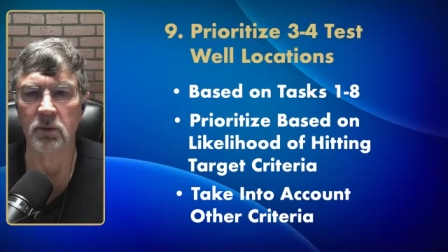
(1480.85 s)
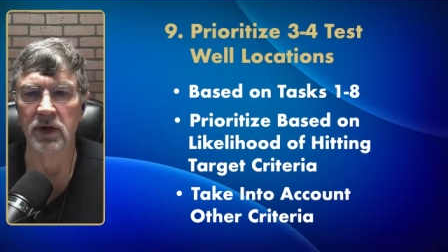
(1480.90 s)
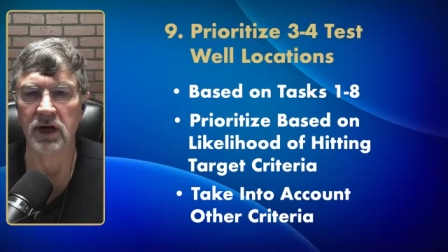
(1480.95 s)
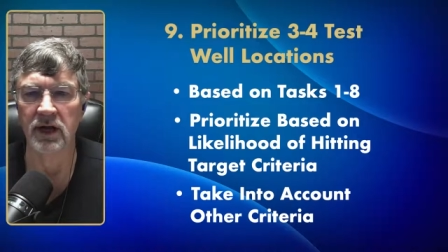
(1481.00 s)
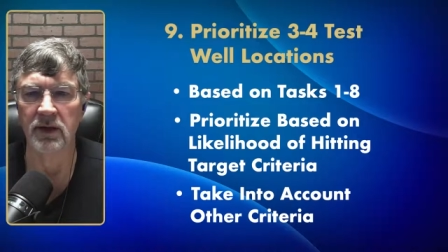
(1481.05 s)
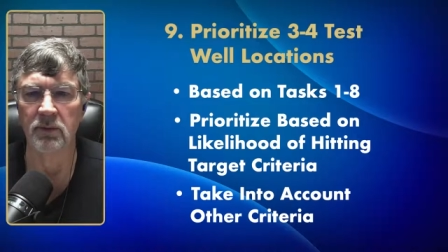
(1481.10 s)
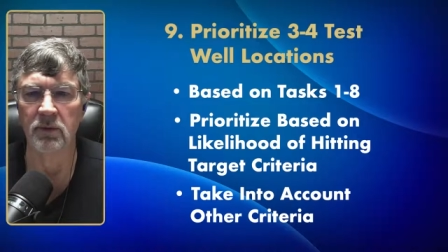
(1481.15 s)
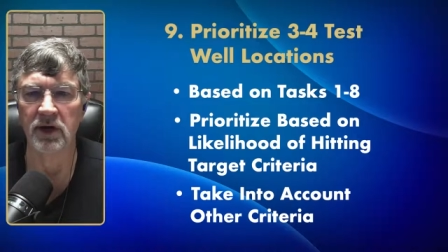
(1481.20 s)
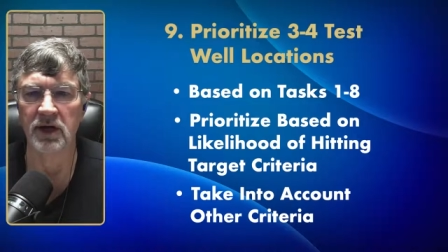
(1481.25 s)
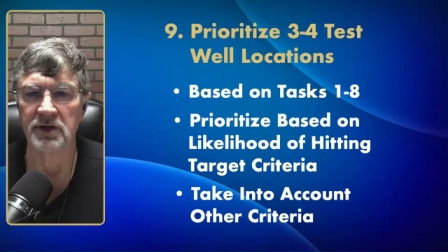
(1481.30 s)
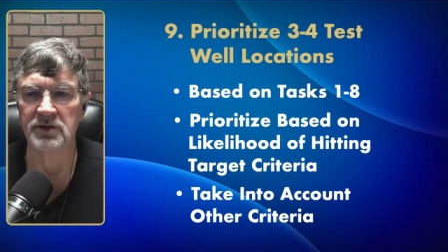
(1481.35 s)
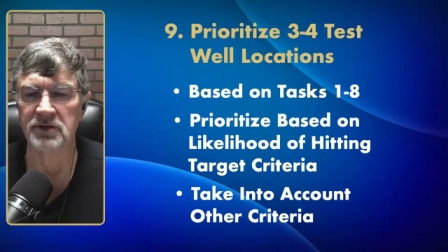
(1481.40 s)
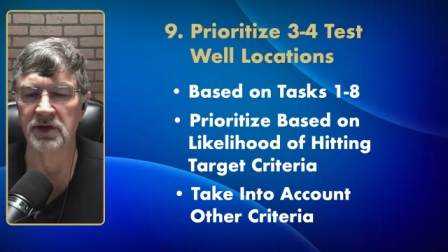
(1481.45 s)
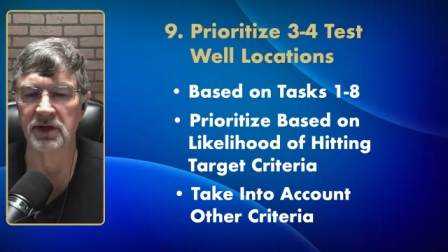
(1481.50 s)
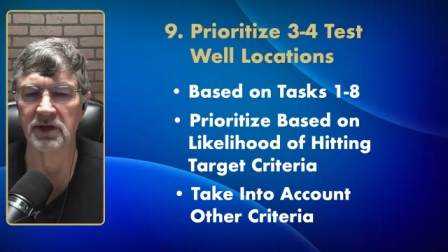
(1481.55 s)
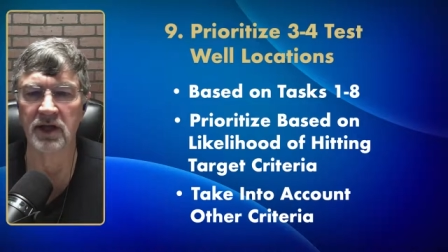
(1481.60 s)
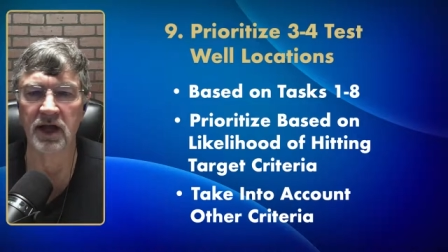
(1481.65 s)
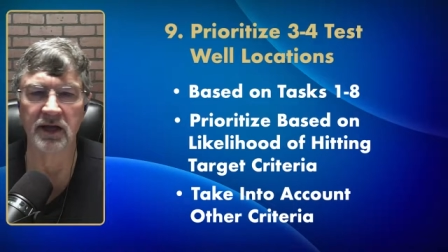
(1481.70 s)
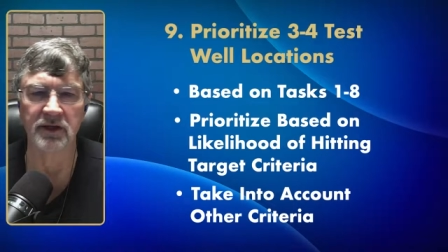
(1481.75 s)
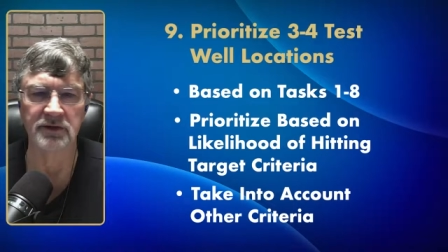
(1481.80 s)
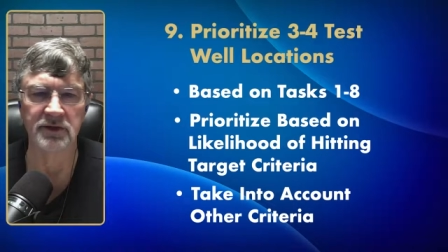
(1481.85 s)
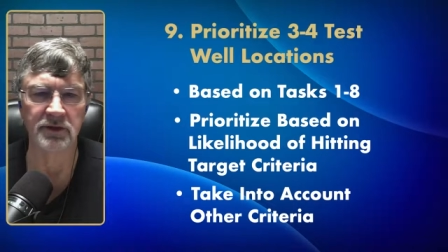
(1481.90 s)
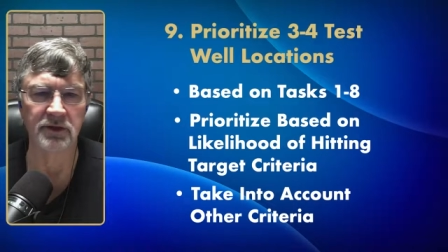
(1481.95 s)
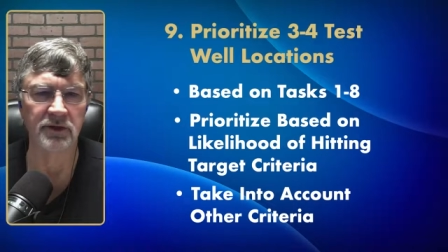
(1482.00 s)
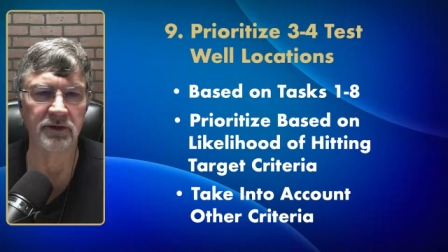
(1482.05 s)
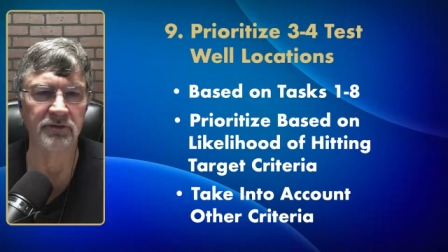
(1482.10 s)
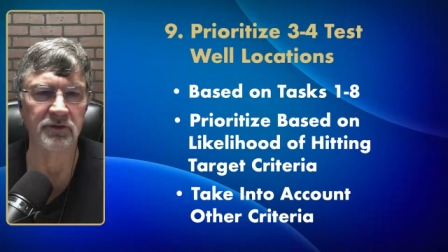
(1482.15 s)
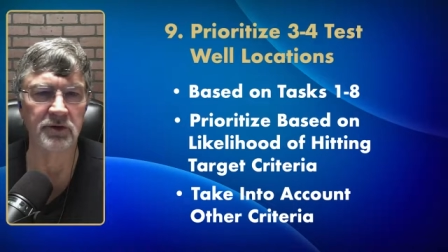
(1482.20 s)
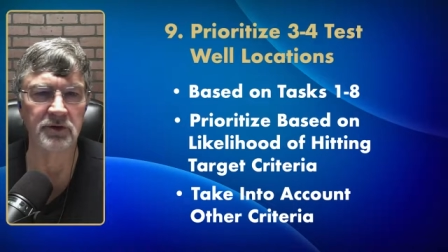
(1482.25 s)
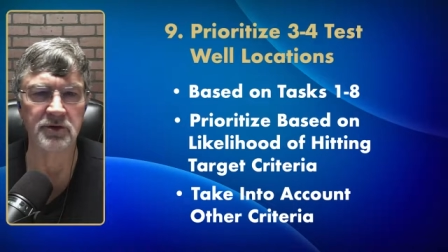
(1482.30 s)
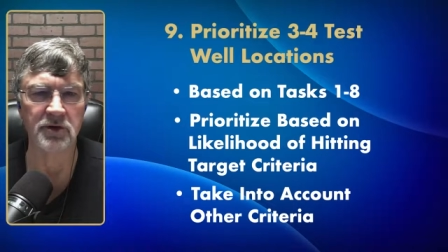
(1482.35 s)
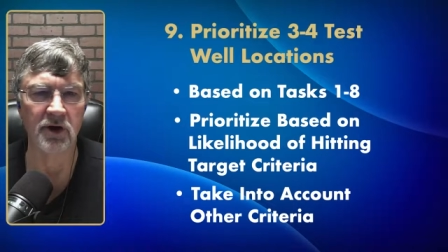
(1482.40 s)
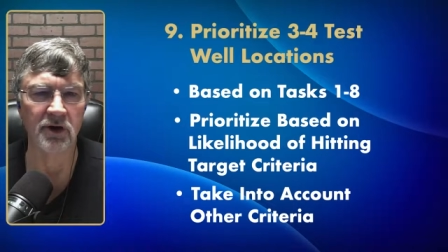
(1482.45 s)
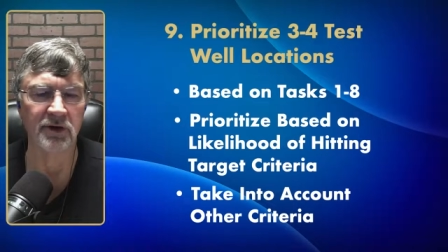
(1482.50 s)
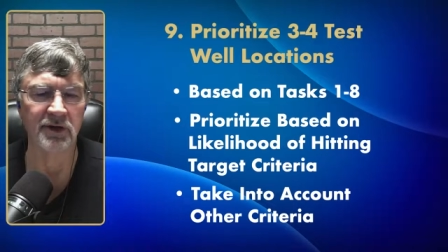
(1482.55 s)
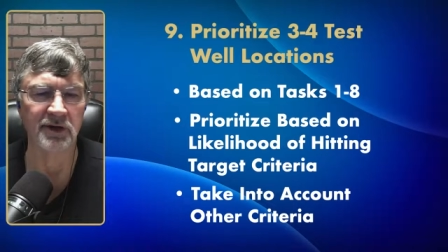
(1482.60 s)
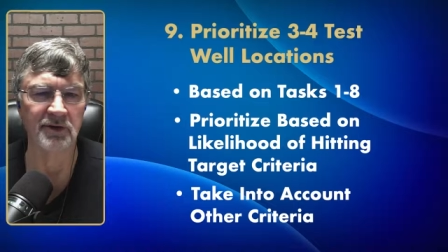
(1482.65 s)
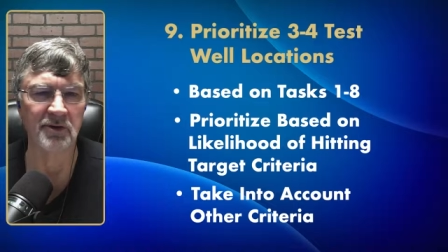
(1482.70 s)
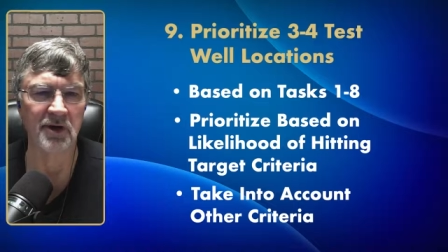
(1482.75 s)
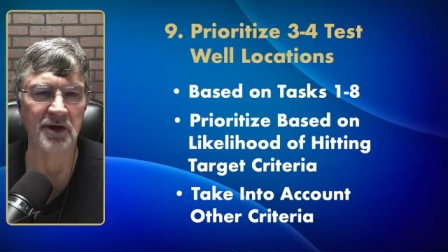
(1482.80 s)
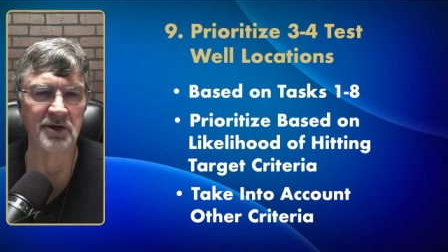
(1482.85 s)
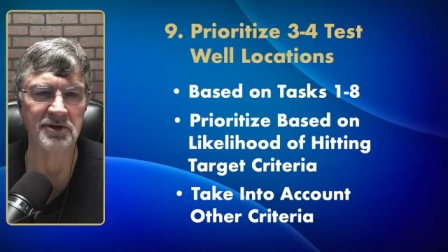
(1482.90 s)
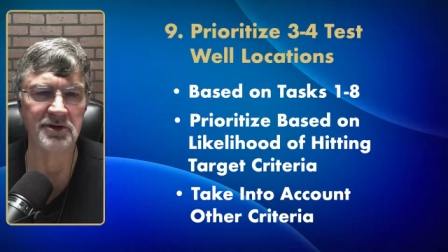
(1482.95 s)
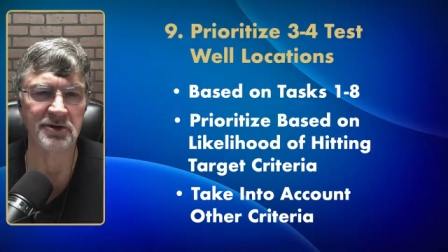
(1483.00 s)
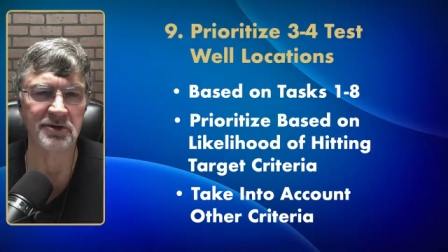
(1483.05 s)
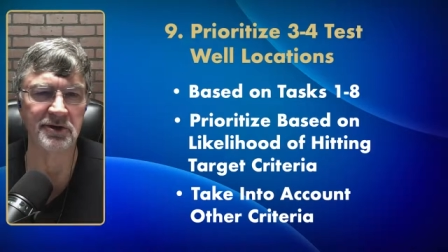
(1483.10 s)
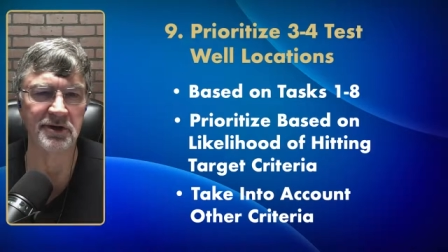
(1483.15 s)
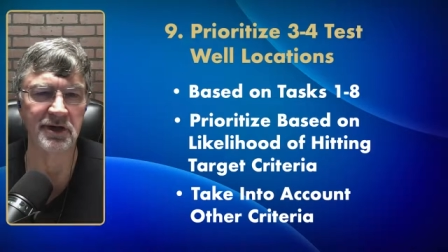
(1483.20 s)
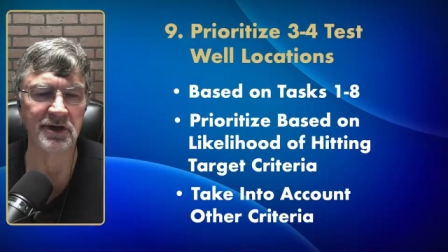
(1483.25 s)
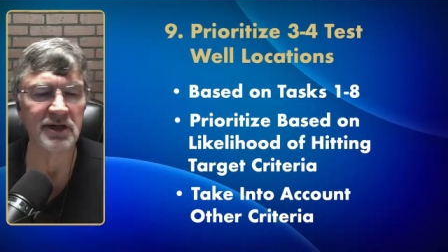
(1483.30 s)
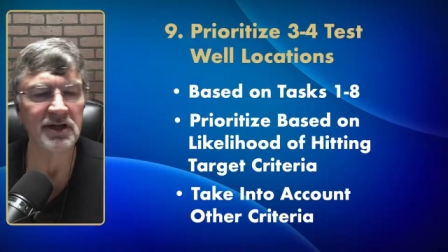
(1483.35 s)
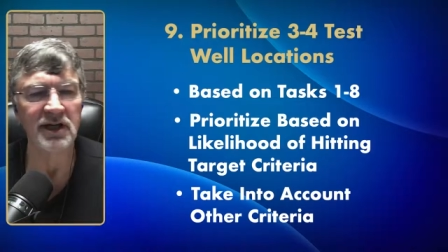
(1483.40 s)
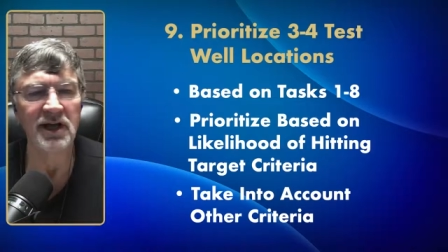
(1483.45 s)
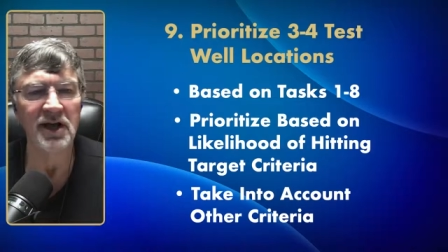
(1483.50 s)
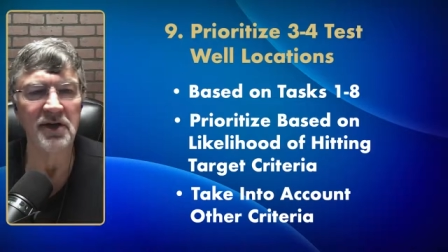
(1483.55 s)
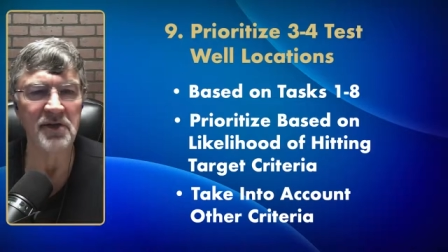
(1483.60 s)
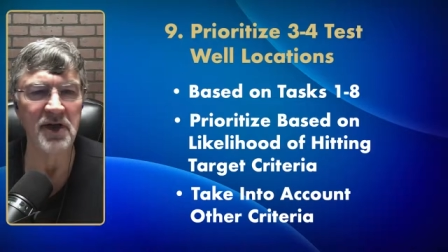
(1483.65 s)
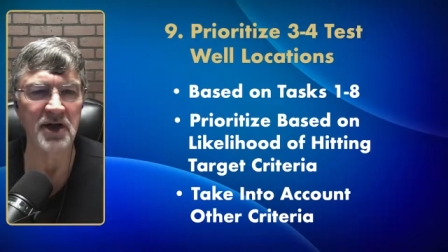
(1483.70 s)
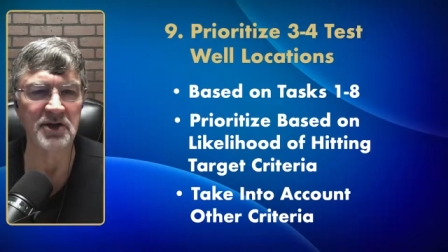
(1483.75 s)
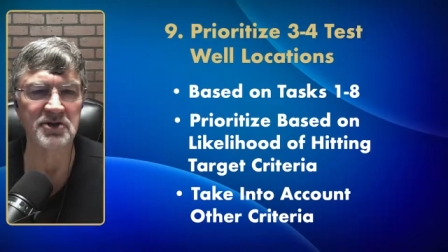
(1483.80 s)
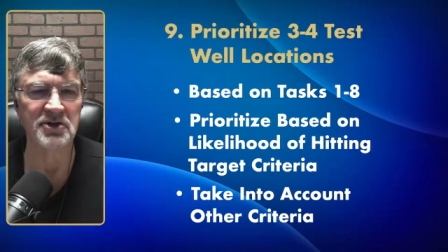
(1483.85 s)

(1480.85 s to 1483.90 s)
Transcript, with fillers: You know, when I say likelihood of your target criteria,